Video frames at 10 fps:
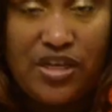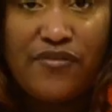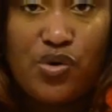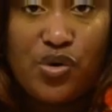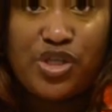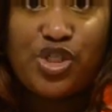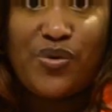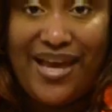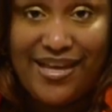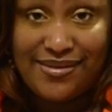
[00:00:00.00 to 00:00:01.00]
of course, you
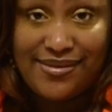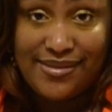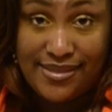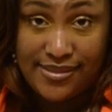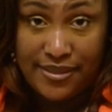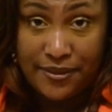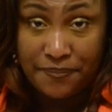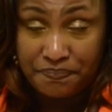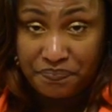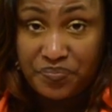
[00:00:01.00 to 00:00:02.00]
had to season it.
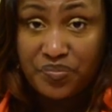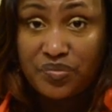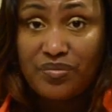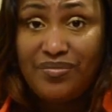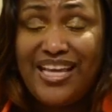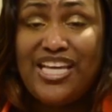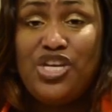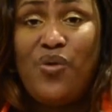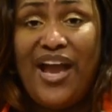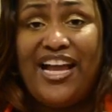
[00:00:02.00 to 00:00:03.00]
And
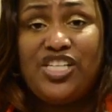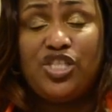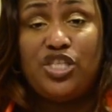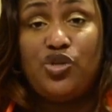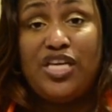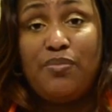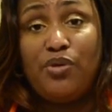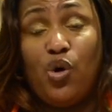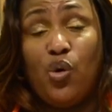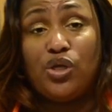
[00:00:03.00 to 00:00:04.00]
you keep
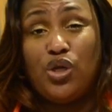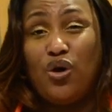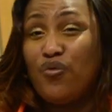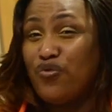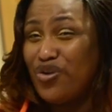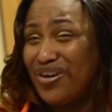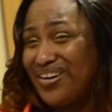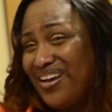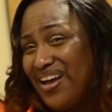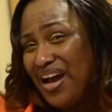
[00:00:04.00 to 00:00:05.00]
it on low for
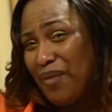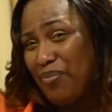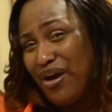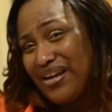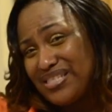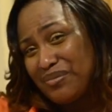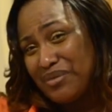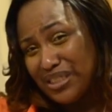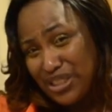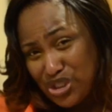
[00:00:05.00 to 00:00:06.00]

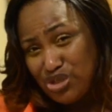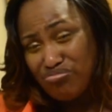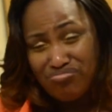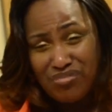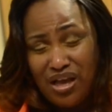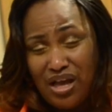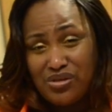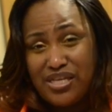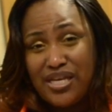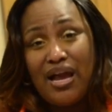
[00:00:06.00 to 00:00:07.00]
approximately, I'll
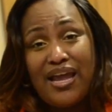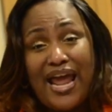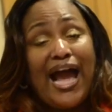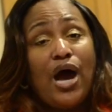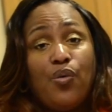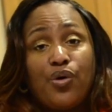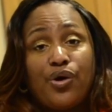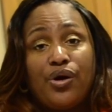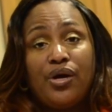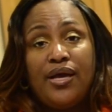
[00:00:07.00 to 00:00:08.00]
say an hour.
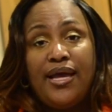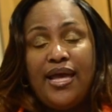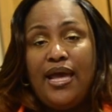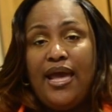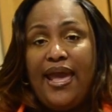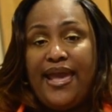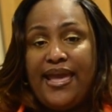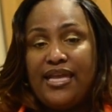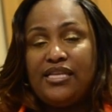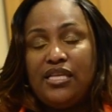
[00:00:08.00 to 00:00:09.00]

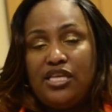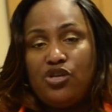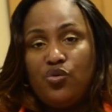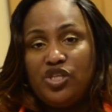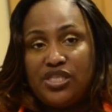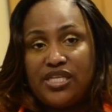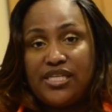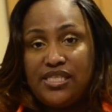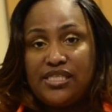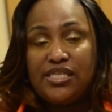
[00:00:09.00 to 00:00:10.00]
And you would just
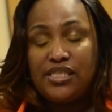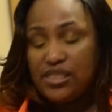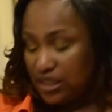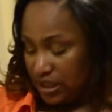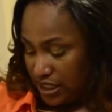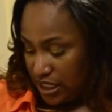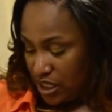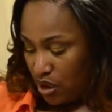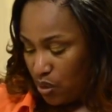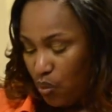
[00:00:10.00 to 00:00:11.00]
consistently
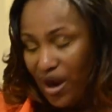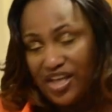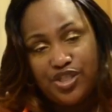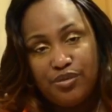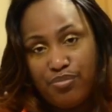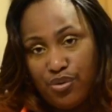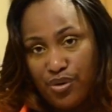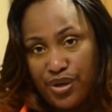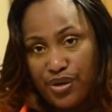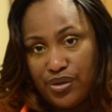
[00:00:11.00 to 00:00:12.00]
watch it
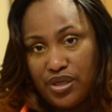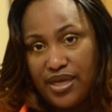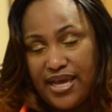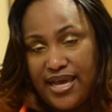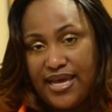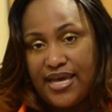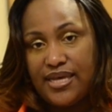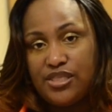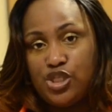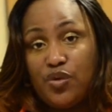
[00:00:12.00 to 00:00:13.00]
boil,
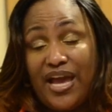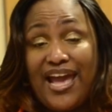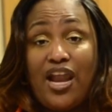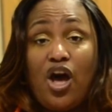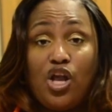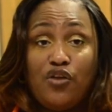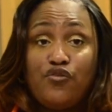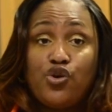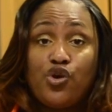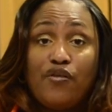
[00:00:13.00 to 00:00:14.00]
and you would add all of
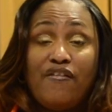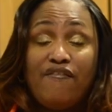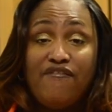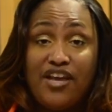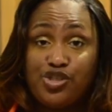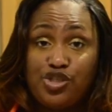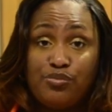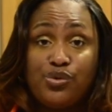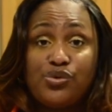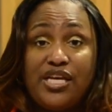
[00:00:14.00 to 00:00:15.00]
your
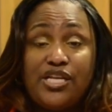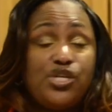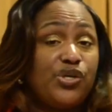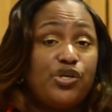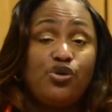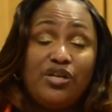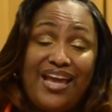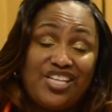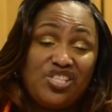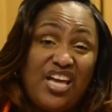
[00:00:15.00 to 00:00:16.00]
vegetables, and you can
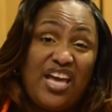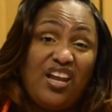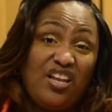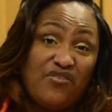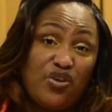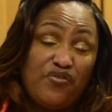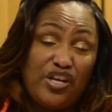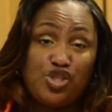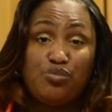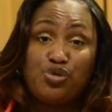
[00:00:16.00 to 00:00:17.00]
actually add all of your
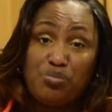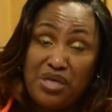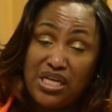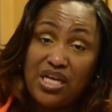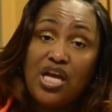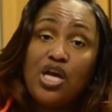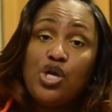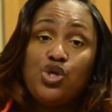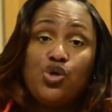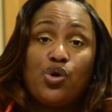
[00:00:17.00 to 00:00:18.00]
vegetables, meaning
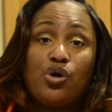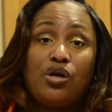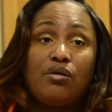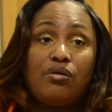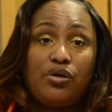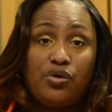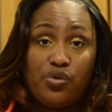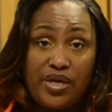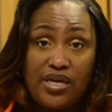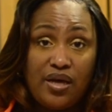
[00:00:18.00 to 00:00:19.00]
your
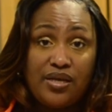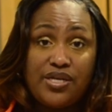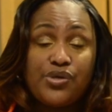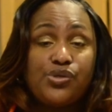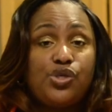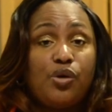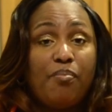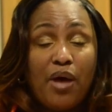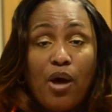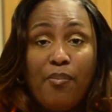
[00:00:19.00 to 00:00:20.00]
green onions, your
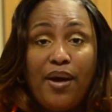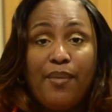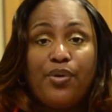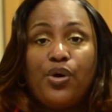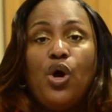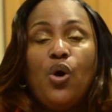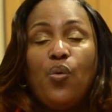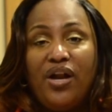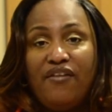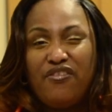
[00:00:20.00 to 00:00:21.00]
bell pepper,
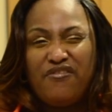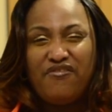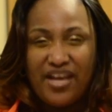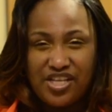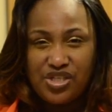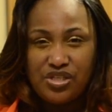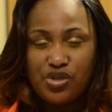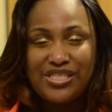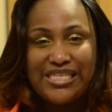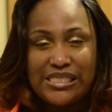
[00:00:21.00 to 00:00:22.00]
whatever veggies or
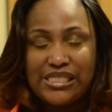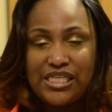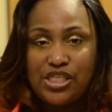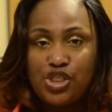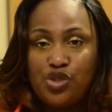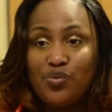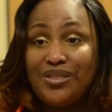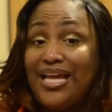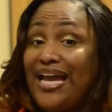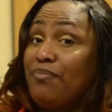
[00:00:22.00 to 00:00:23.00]
seasonings that you would
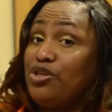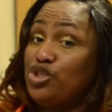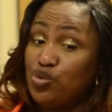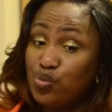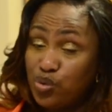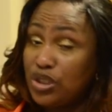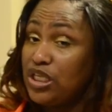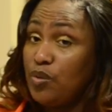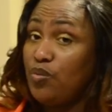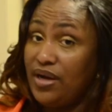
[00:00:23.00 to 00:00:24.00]
like, but you really
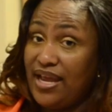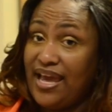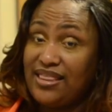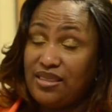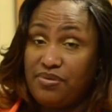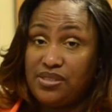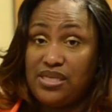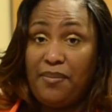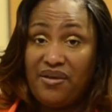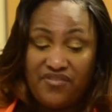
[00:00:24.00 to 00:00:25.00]
would want to add the
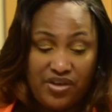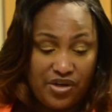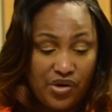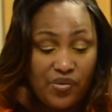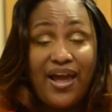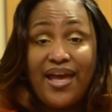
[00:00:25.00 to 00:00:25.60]
balsamic vinegar